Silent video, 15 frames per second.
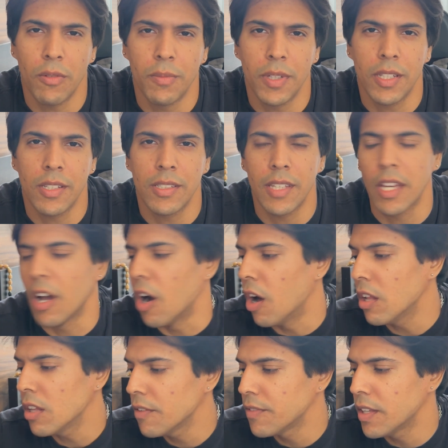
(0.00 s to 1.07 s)
Because like
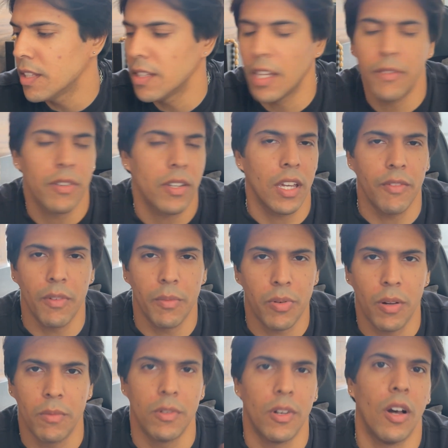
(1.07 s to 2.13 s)
all of them never gave a
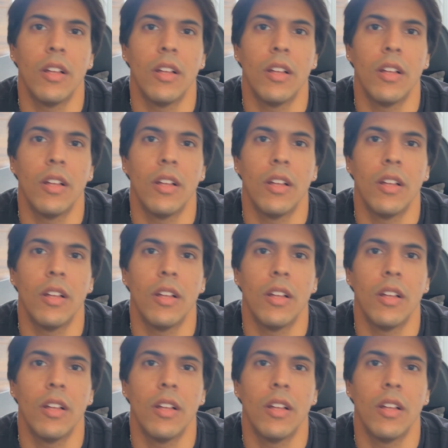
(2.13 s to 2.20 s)
promo.